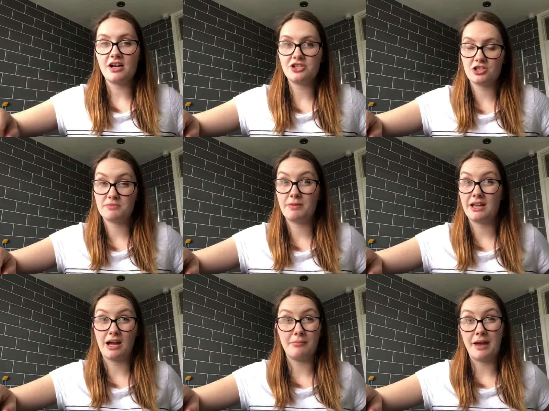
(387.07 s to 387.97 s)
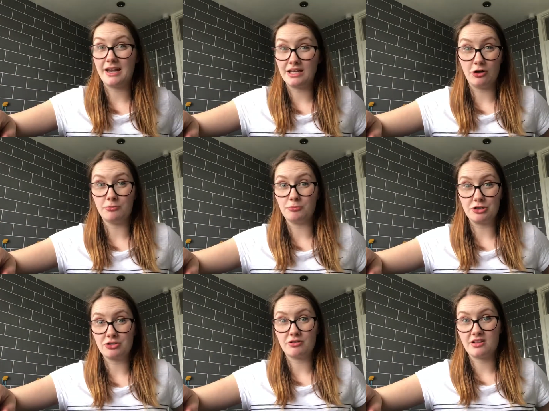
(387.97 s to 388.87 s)
I just pick up any old
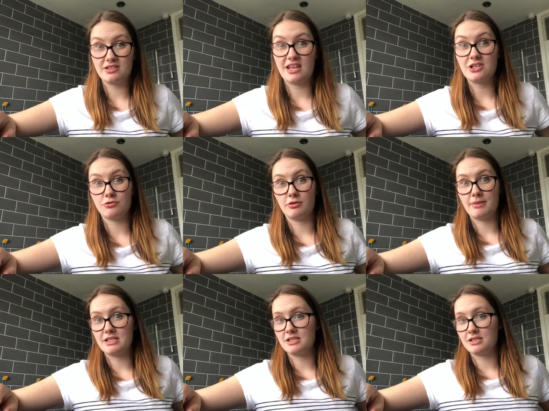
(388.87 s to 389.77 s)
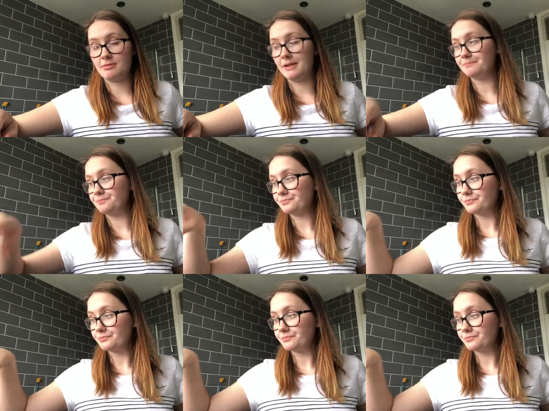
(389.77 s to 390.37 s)
moisturiser. That's all that matters to me.